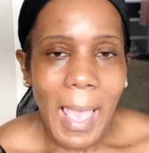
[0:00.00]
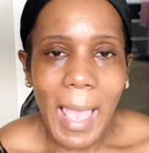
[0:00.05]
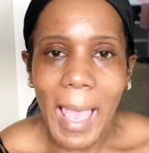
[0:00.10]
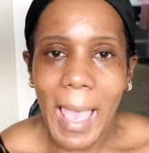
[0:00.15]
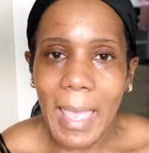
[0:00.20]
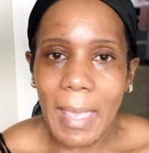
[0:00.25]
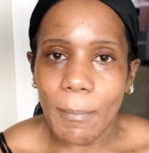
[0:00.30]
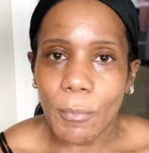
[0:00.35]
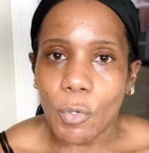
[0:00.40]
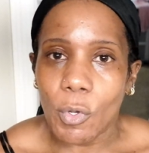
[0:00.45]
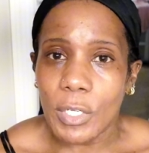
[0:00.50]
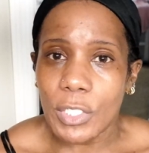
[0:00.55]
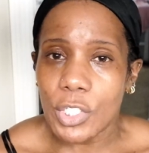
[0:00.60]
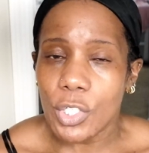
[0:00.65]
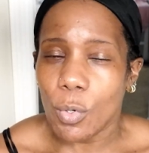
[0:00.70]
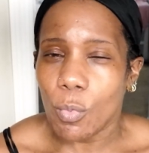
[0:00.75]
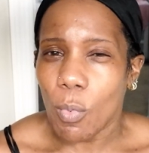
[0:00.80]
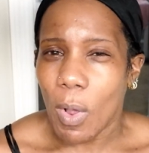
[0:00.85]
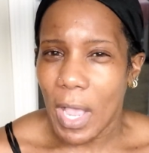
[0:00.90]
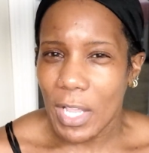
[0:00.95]
I am going
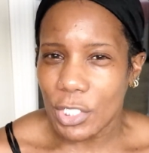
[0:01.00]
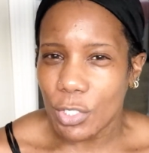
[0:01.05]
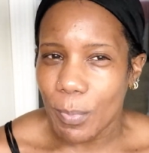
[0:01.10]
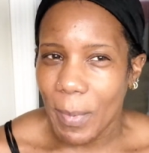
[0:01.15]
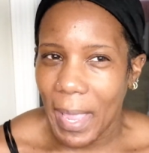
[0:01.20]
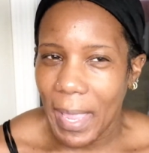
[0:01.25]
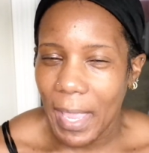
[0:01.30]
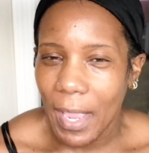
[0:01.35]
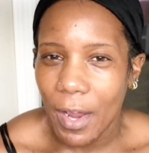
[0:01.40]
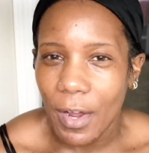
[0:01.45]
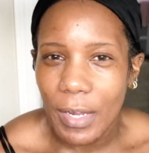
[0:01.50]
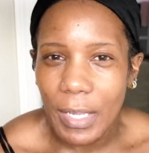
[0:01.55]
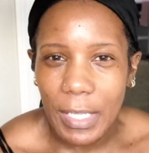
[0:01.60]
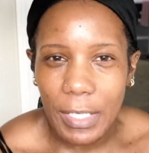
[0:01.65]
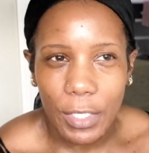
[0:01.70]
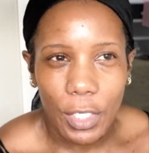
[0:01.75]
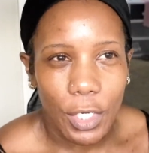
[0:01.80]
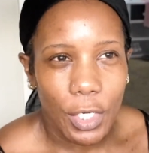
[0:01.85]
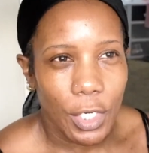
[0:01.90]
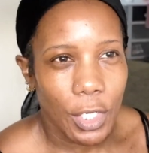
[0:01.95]
to wash my hair
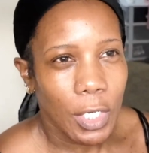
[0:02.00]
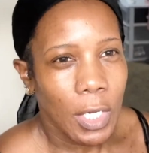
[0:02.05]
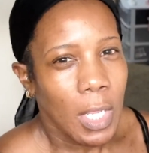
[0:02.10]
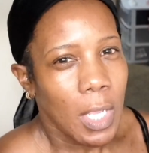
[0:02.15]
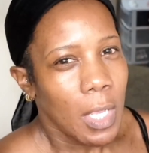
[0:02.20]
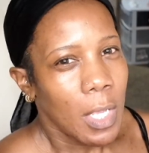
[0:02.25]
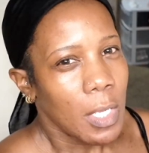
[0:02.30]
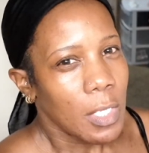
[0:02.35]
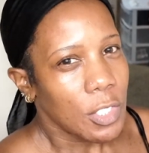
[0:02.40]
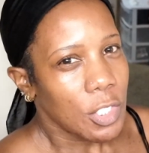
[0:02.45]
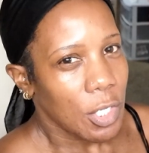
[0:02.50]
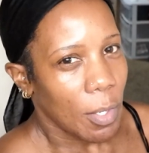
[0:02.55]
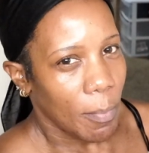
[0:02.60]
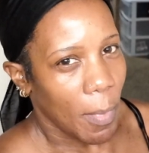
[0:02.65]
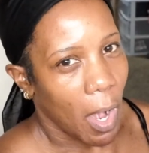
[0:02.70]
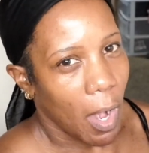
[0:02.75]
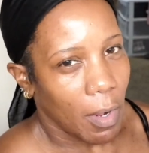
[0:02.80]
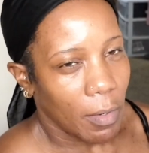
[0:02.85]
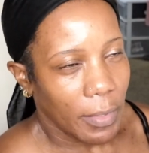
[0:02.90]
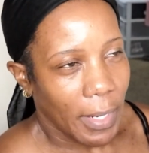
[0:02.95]
either
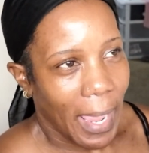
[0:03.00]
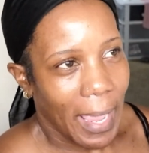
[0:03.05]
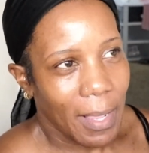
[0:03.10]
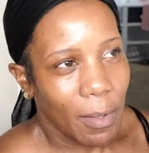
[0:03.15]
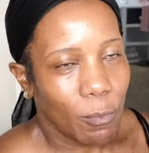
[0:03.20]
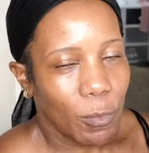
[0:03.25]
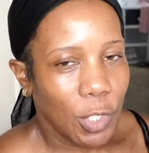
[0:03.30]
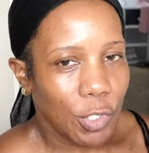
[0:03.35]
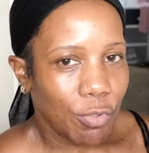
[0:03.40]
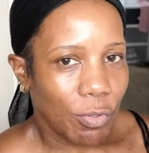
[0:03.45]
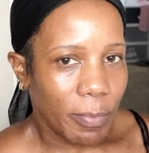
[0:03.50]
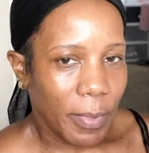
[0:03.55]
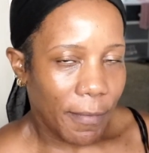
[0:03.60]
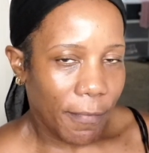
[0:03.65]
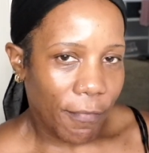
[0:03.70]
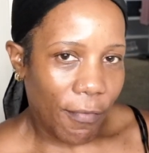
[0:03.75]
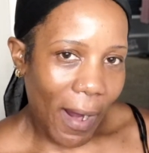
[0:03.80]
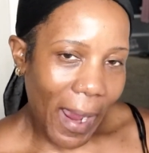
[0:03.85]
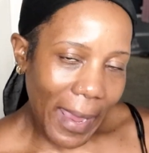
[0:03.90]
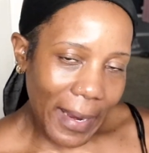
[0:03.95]
tomorrow night, which will be
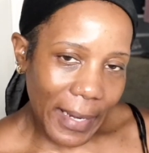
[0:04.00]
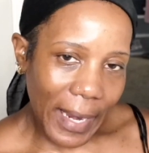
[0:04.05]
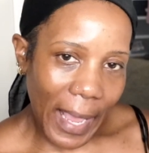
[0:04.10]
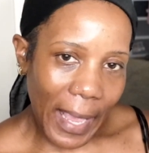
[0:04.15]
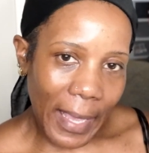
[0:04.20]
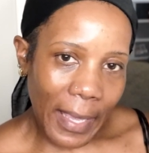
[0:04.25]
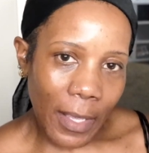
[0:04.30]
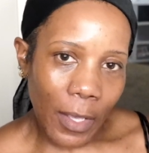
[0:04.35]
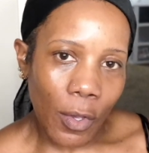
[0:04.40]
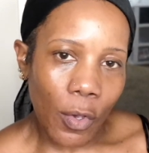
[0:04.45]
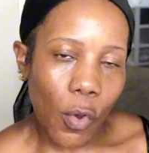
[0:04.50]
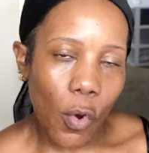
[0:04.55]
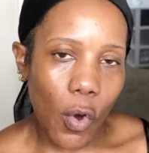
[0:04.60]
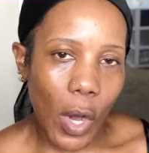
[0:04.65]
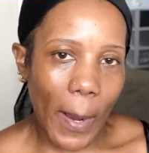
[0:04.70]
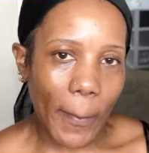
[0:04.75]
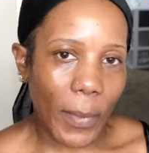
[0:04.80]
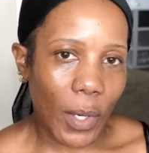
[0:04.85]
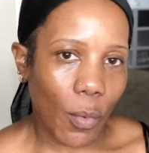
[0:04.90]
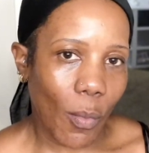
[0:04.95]
Friday,
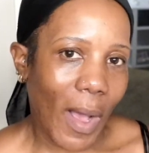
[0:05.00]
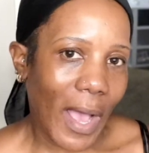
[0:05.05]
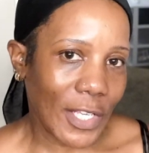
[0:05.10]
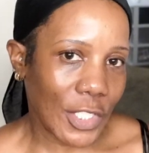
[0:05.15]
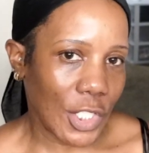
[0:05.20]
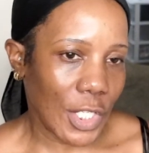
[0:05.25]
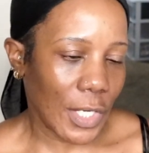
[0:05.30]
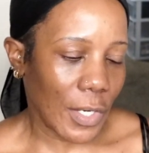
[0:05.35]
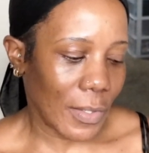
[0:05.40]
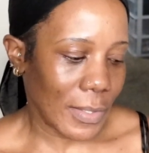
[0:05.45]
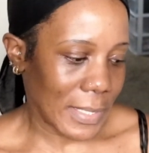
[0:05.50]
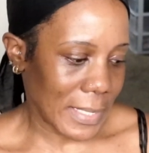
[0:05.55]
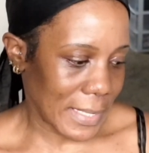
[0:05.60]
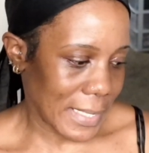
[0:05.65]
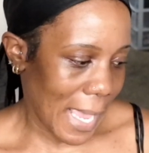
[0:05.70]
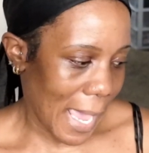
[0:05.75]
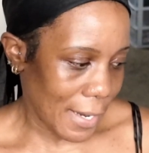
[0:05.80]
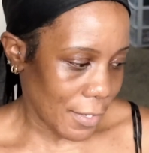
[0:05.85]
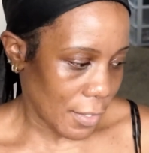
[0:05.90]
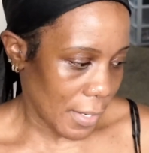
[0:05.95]
or I'm going to wash it on
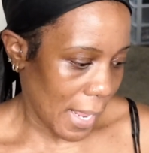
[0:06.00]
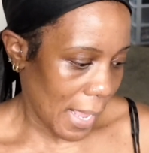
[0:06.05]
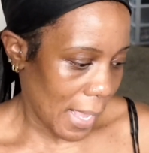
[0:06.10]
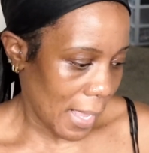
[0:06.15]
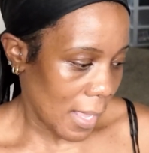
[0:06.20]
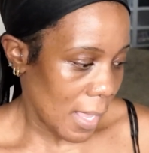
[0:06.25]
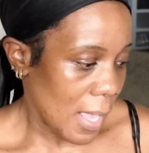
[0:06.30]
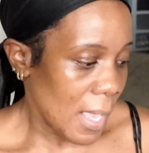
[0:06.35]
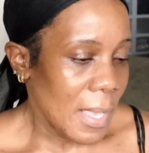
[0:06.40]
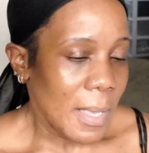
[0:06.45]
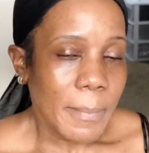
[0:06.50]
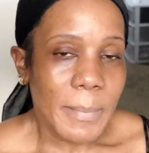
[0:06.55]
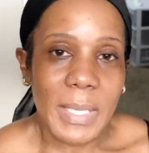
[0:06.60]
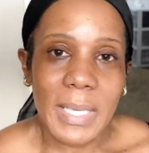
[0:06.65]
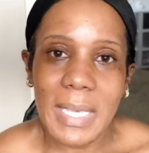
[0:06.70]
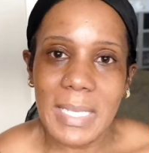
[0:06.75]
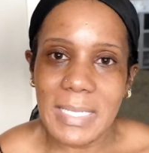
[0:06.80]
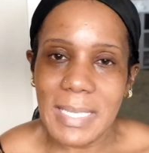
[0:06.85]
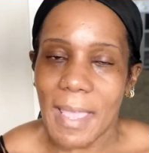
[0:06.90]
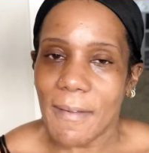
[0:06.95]
Saturday
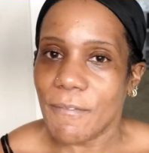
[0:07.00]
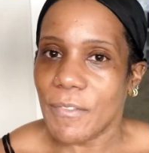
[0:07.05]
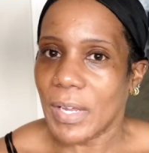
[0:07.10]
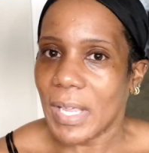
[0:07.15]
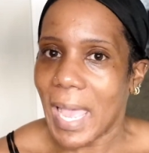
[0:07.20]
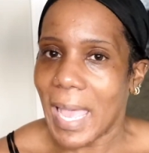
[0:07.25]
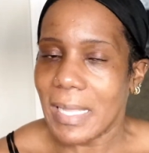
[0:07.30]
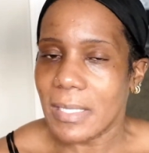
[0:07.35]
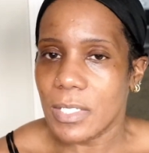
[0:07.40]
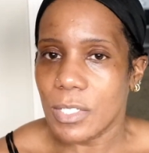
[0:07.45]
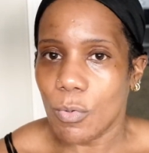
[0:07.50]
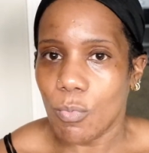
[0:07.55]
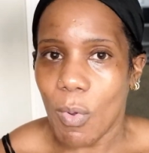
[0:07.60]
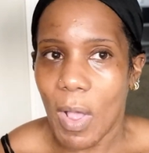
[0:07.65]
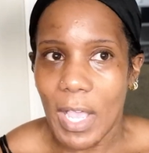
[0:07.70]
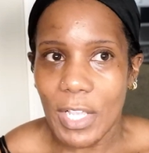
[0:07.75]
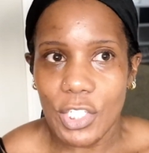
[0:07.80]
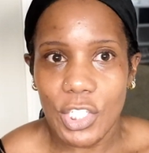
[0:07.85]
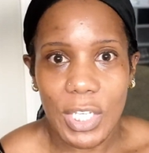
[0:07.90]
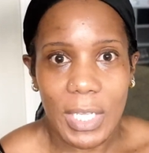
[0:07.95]
because I forgot to
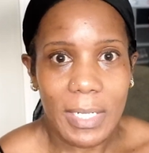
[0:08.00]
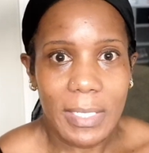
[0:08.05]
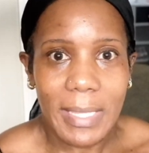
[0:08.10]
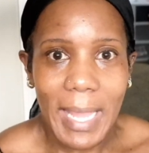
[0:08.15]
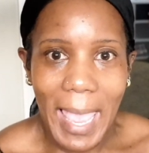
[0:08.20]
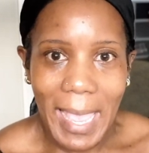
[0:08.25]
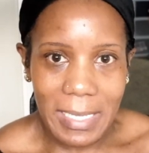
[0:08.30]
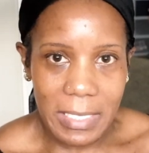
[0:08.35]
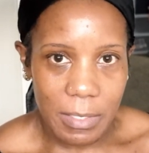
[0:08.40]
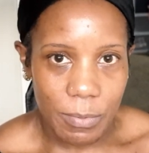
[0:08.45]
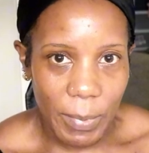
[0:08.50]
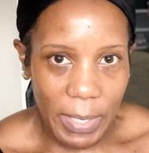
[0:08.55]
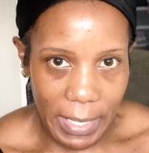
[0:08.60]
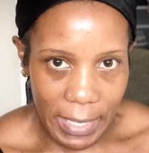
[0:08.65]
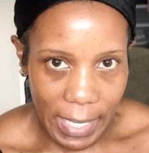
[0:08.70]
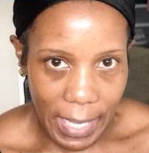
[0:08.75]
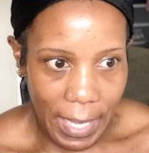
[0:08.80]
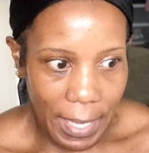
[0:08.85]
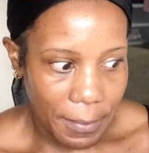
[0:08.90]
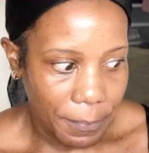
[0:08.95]
wash it last
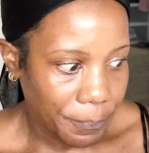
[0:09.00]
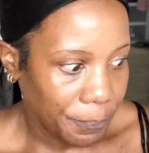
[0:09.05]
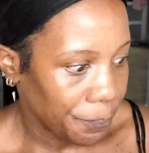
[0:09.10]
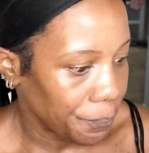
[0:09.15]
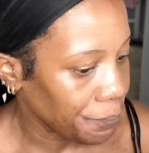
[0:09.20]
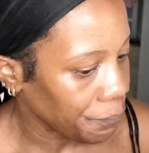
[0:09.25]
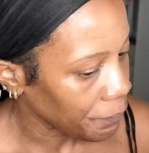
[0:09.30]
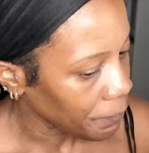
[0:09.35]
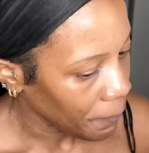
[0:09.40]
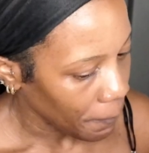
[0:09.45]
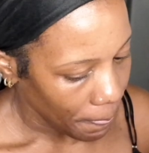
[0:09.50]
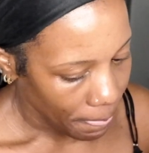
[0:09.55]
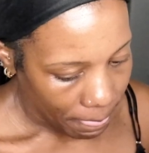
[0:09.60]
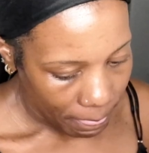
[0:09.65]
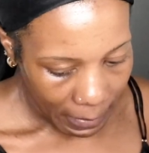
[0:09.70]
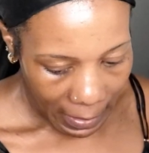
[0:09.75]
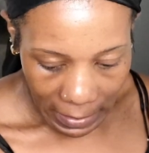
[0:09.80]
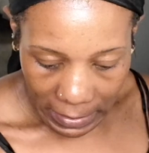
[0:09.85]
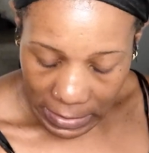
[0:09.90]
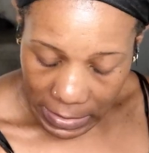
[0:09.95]
weekend.
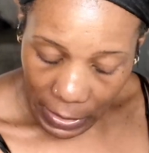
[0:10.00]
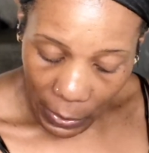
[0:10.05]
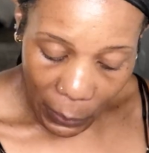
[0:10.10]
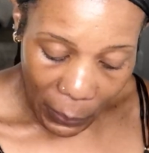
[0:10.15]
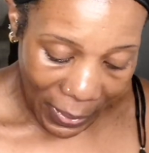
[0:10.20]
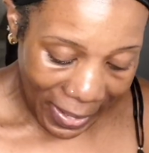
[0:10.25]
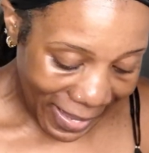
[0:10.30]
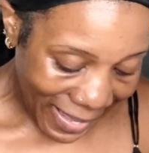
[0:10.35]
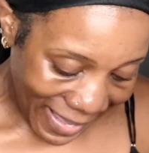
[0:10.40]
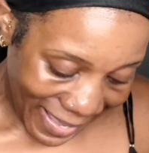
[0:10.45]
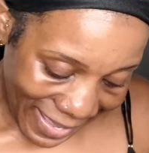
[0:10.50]
So